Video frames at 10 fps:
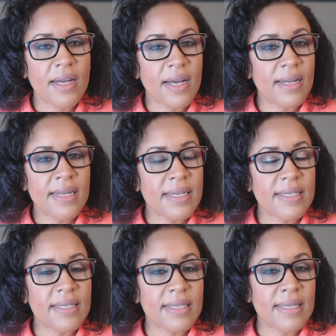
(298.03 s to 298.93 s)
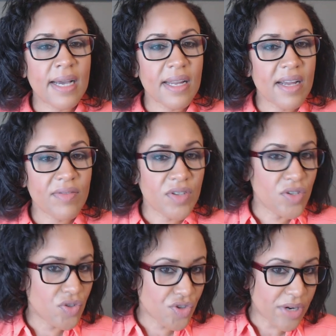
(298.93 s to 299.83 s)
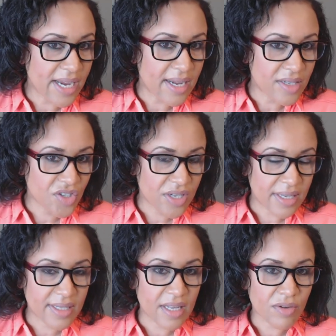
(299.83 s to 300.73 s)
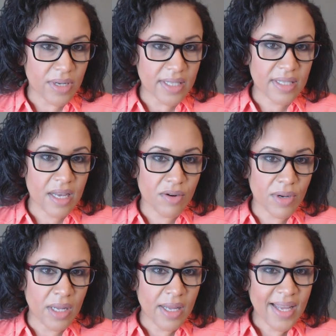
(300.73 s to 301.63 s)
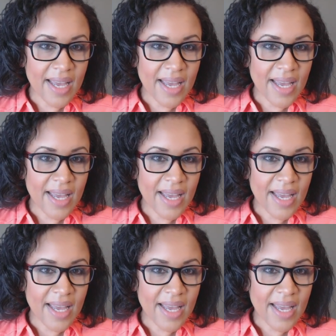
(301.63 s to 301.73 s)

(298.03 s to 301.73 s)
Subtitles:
I need to not have to do trash, etc., etc.